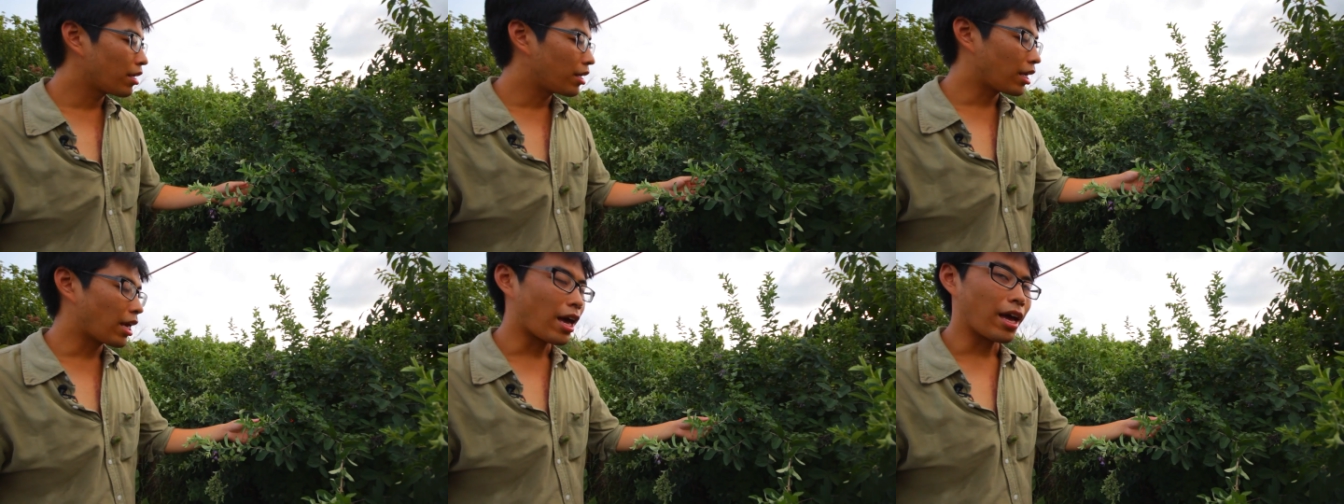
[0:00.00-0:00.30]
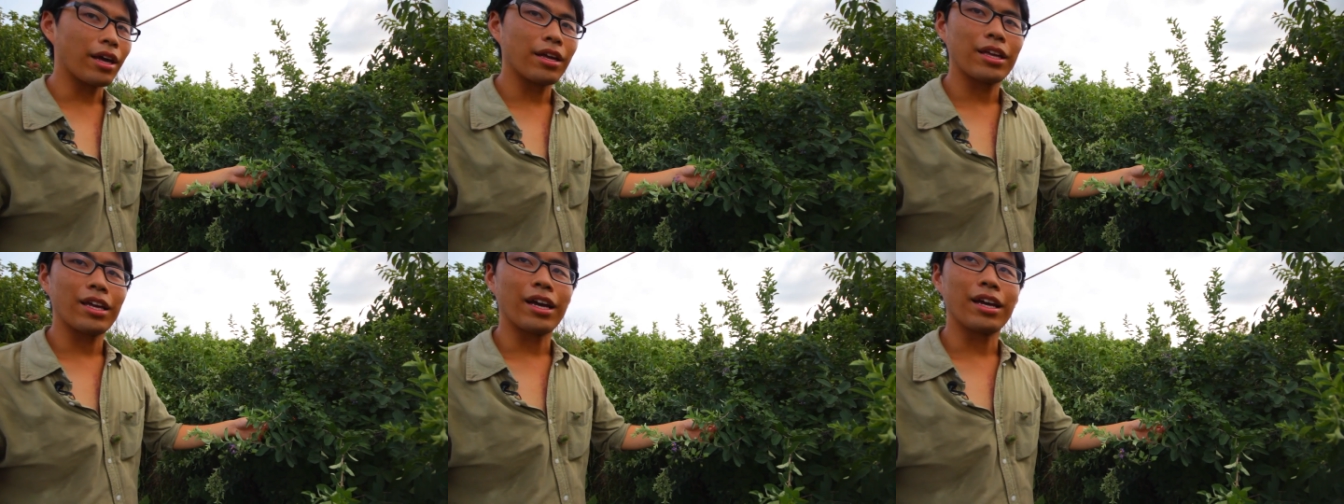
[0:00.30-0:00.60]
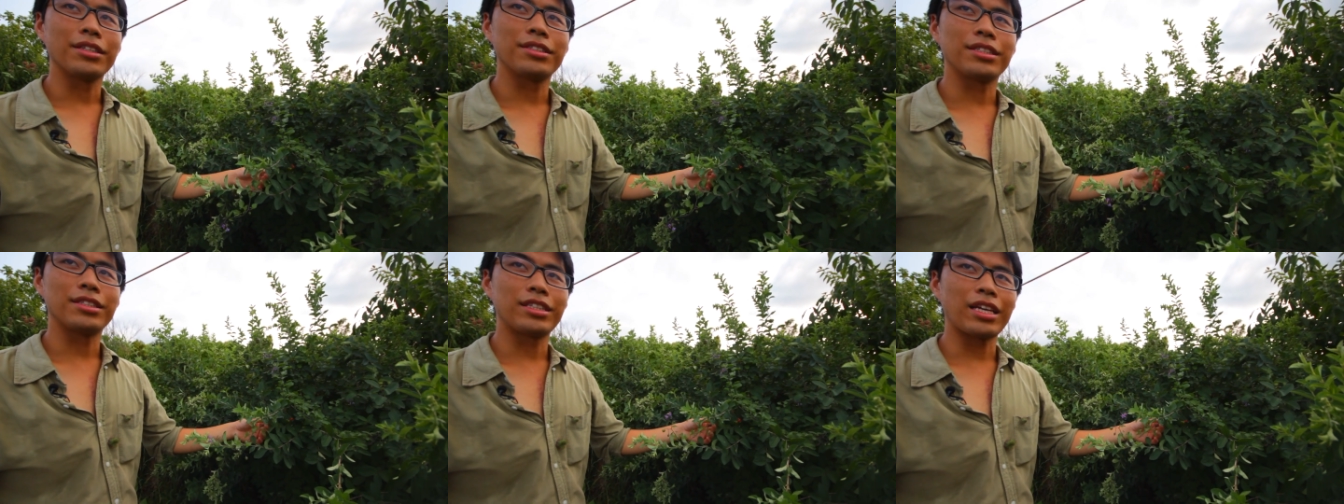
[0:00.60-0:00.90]
Yeah,
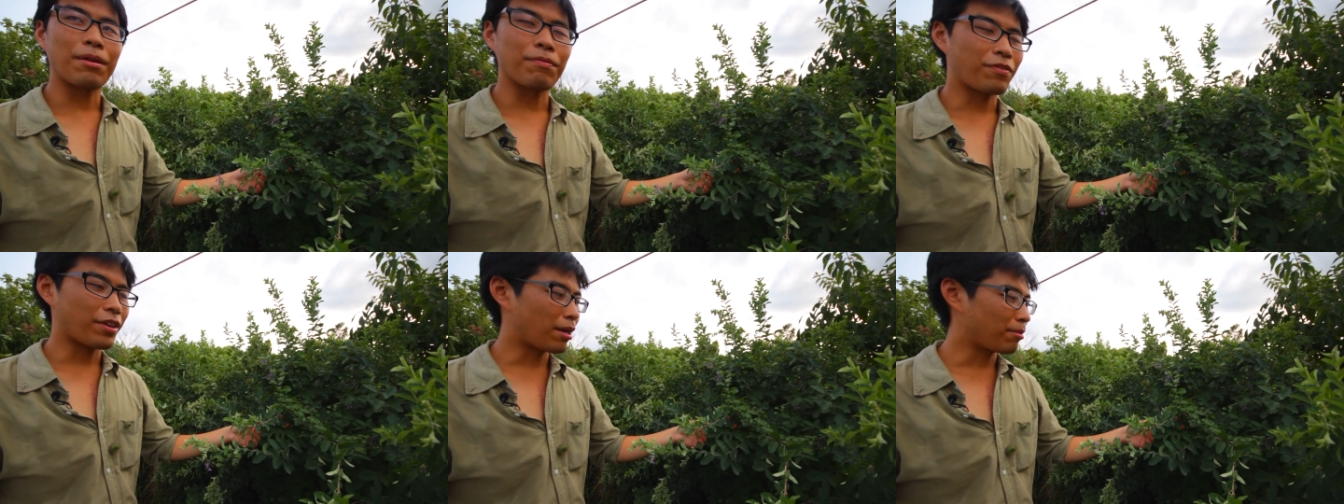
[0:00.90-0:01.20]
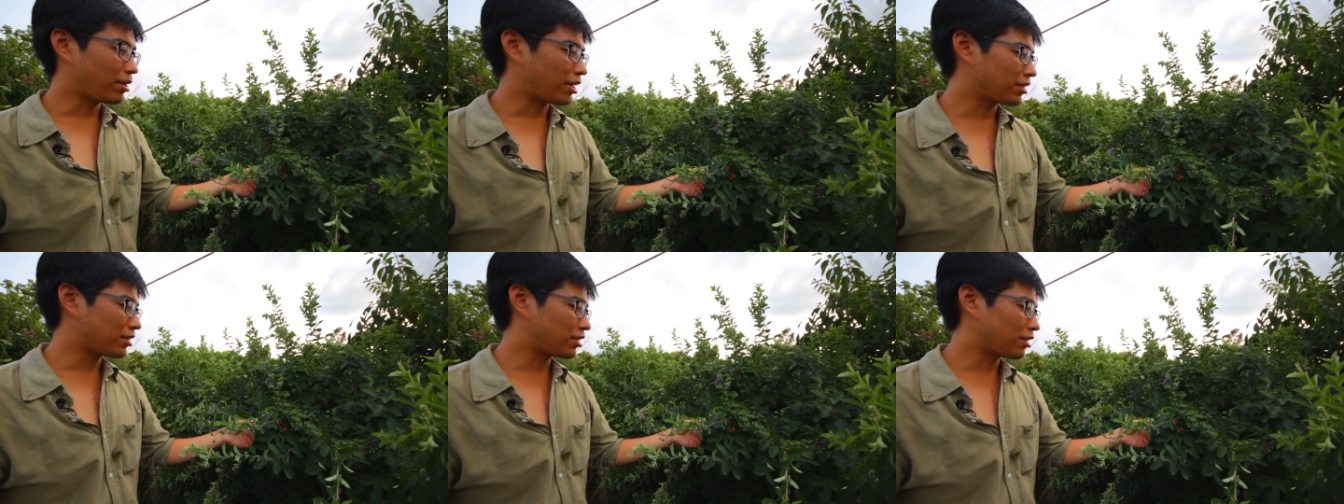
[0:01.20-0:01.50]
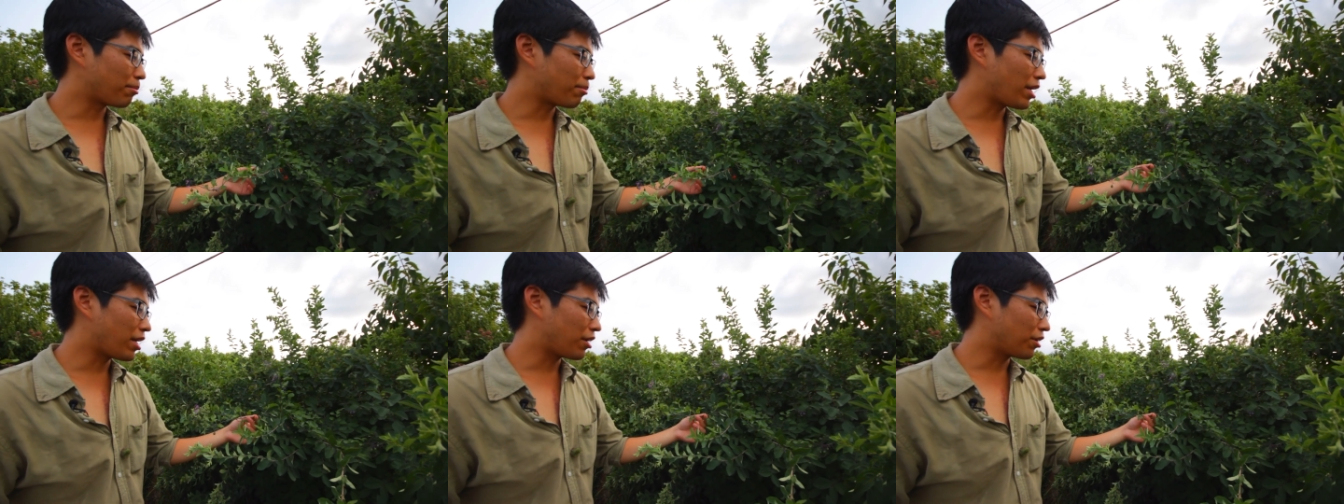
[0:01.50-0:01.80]
yeah, it's the same family as
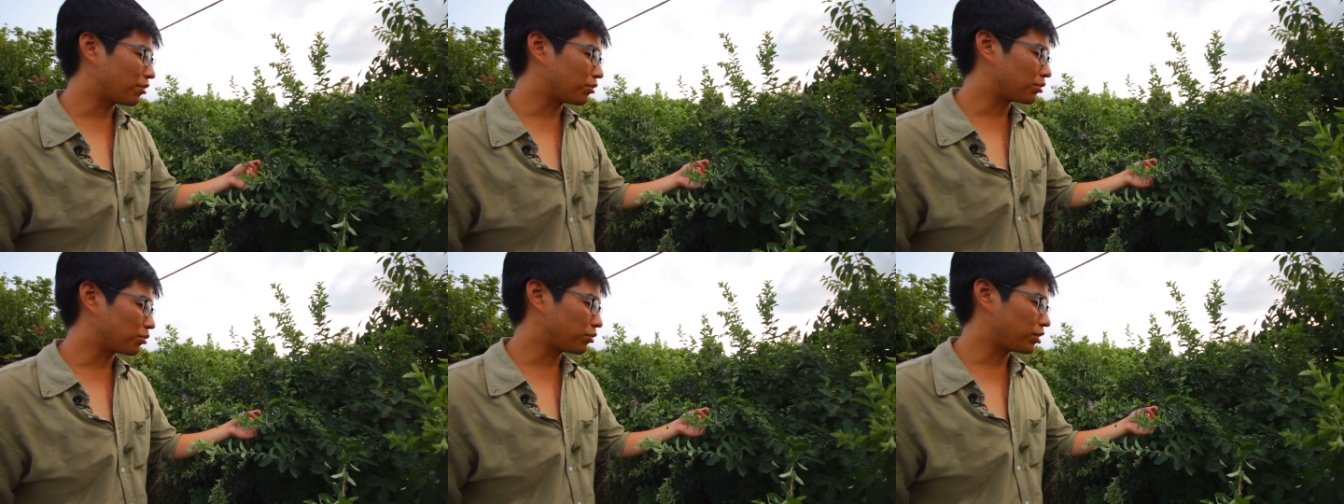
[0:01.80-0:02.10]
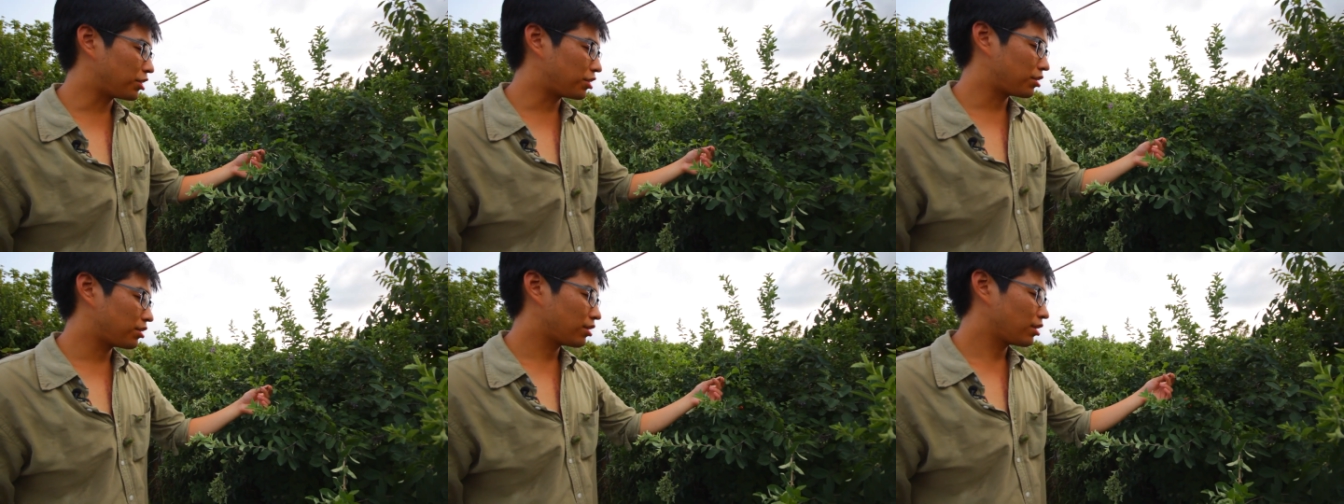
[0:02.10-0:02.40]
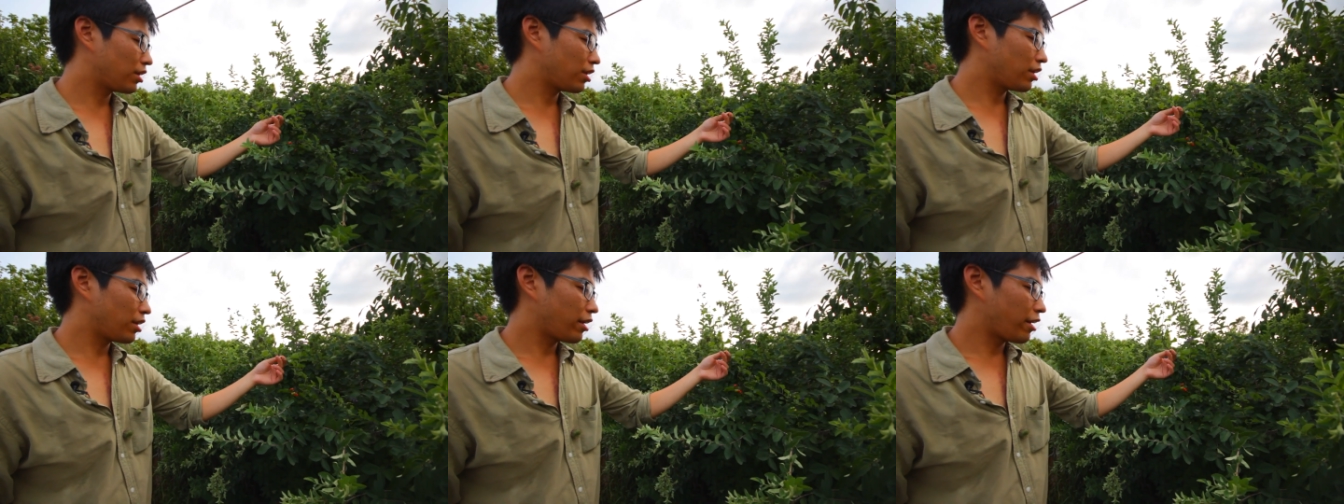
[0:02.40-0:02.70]
tomatoes, which
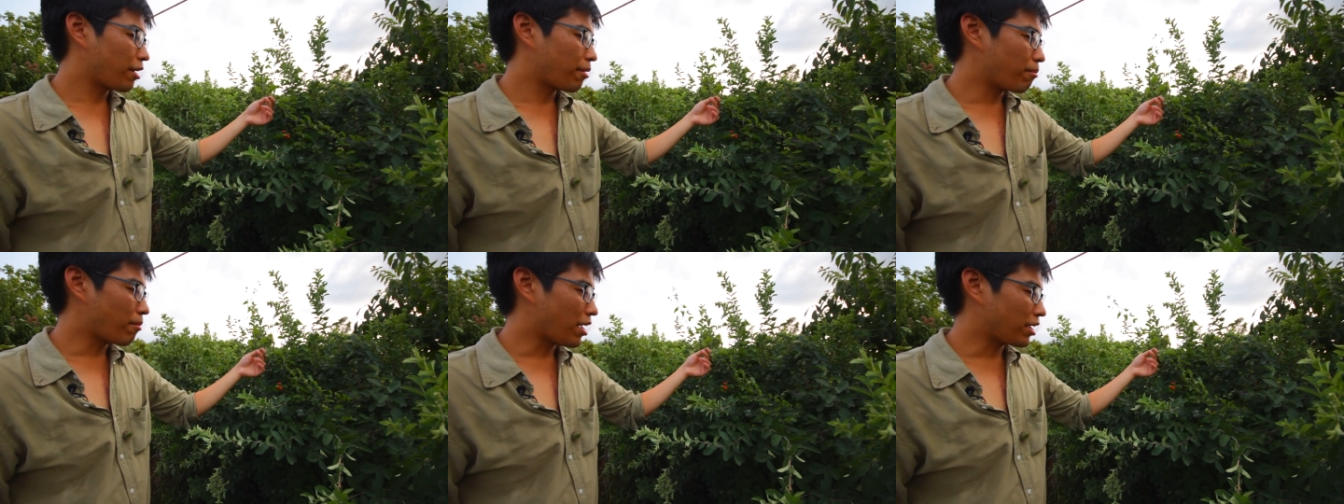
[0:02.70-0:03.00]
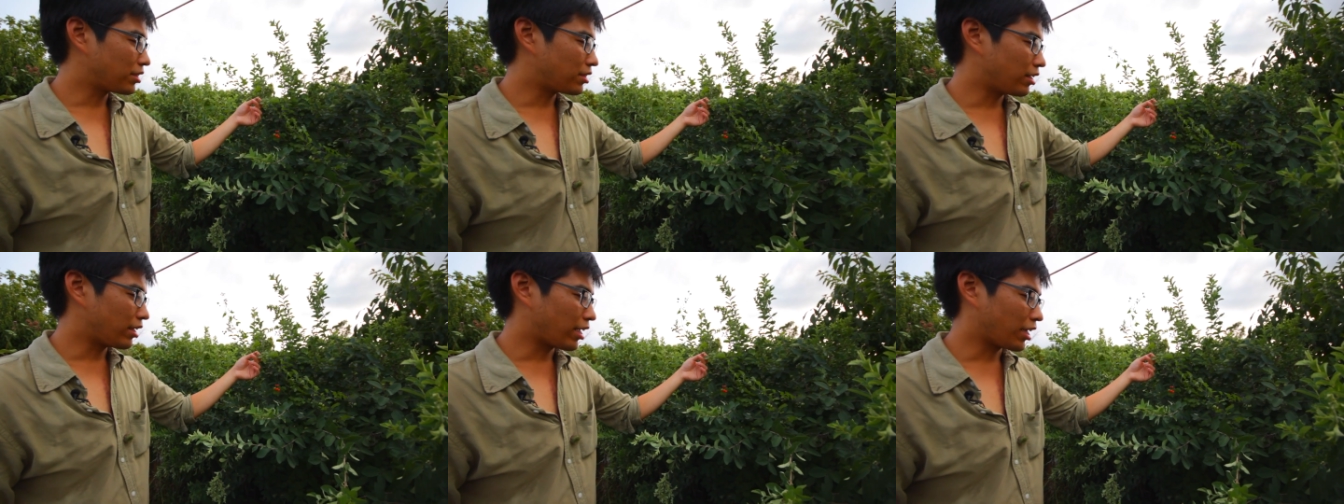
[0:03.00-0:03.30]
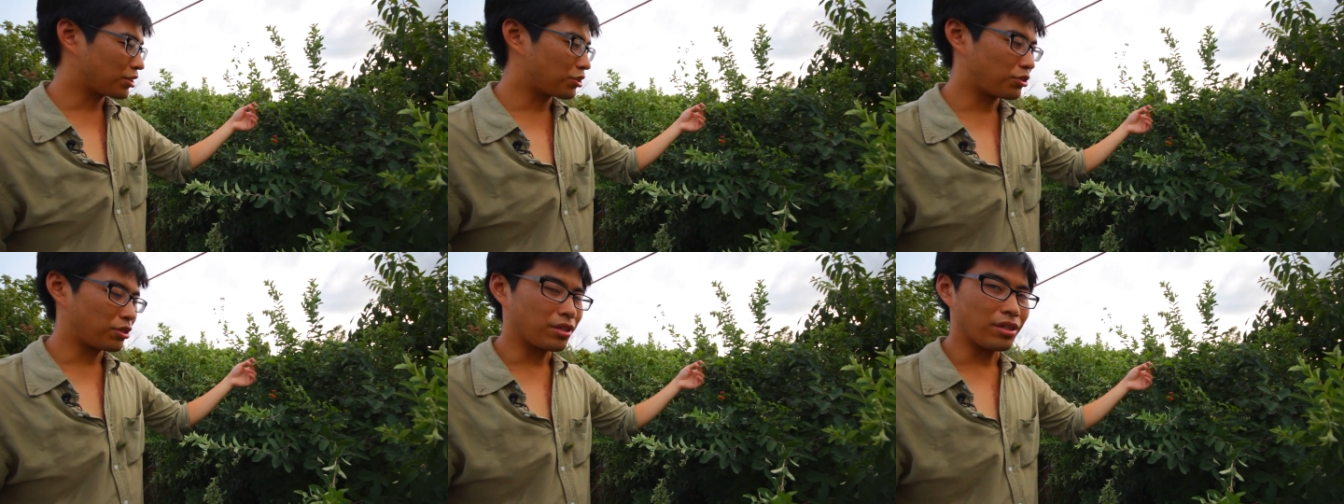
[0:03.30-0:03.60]
makes it
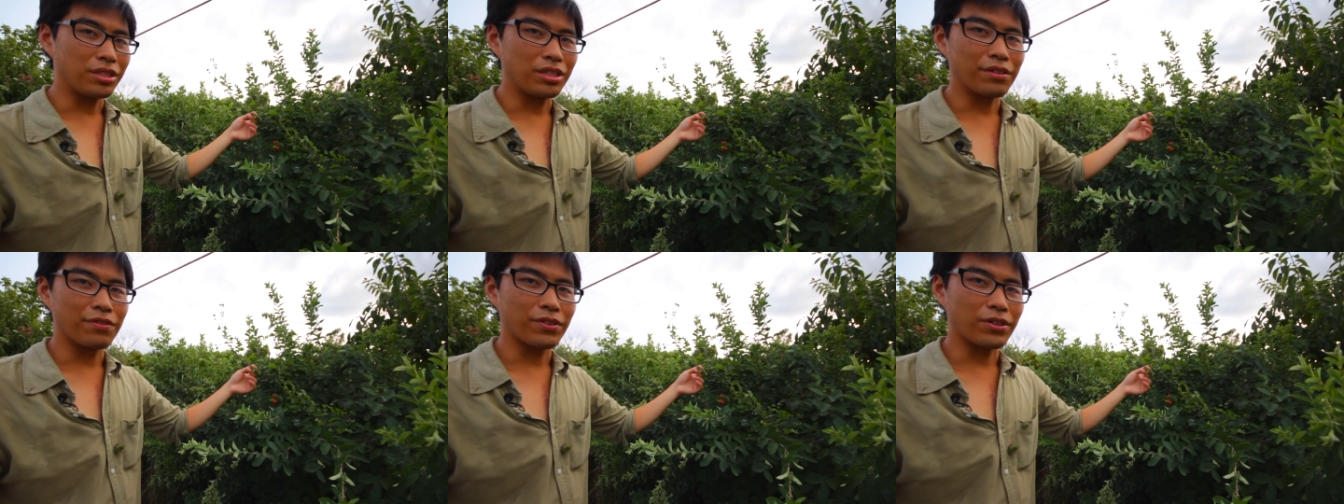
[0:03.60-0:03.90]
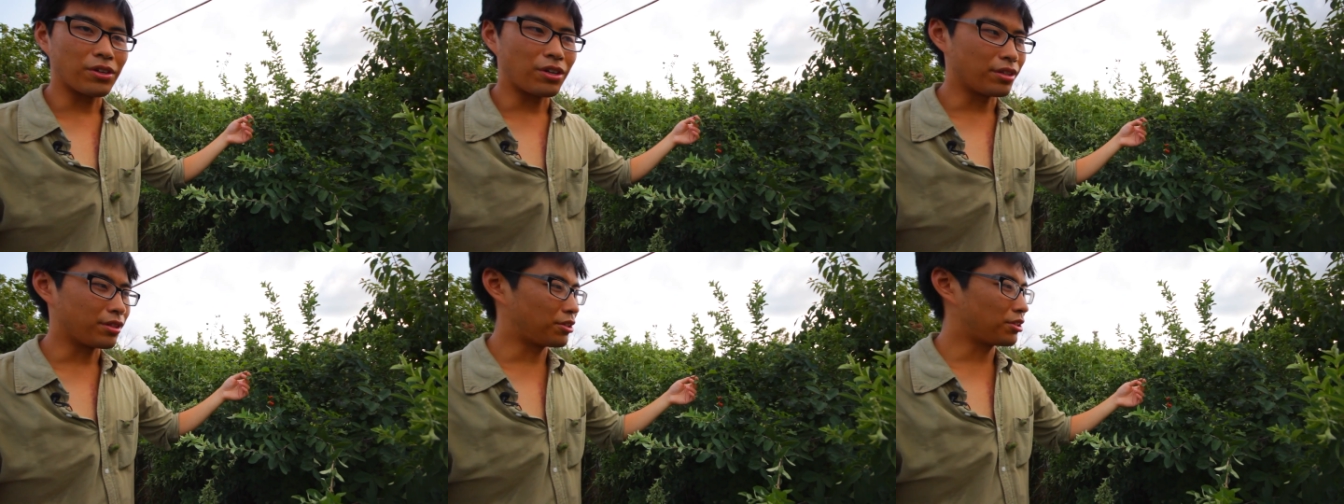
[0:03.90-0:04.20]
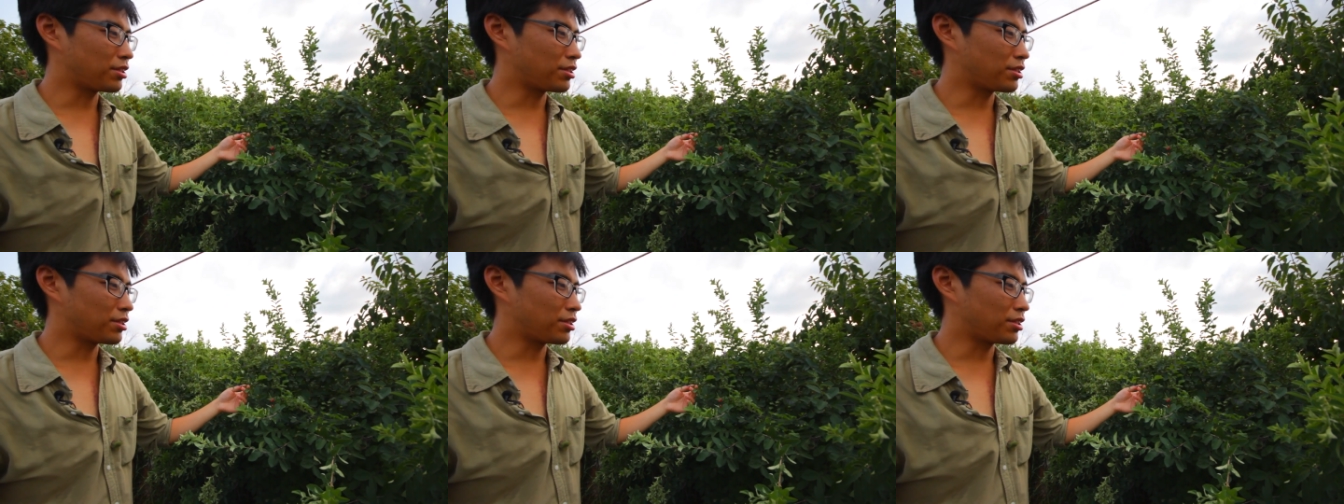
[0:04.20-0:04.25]
extra difficult.